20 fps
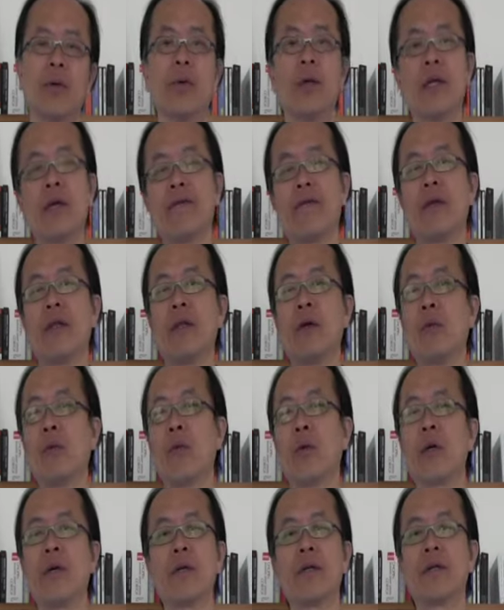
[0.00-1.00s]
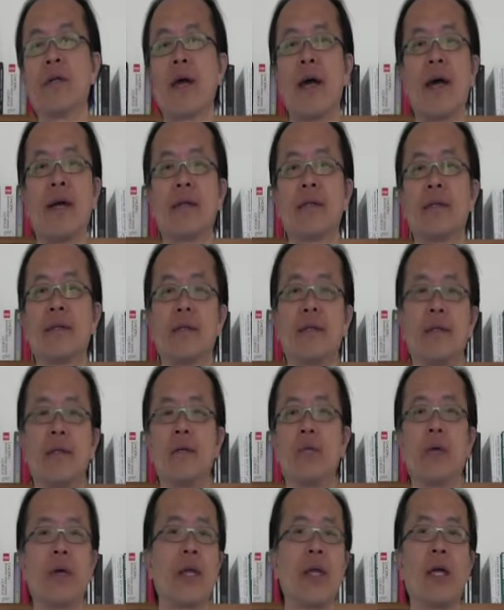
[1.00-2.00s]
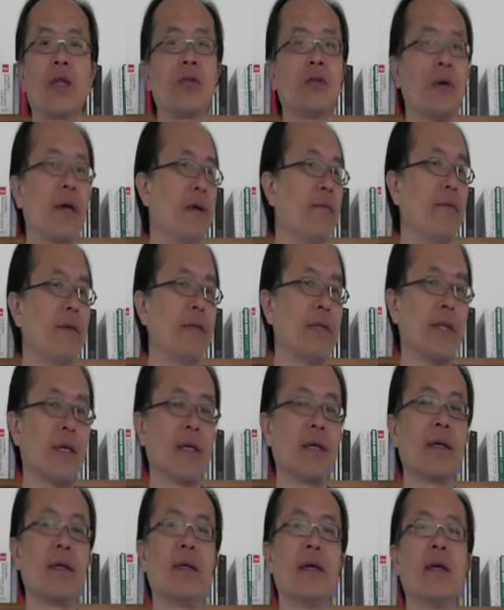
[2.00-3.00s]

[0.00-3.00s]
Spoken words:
live in a world that we cannot do everything.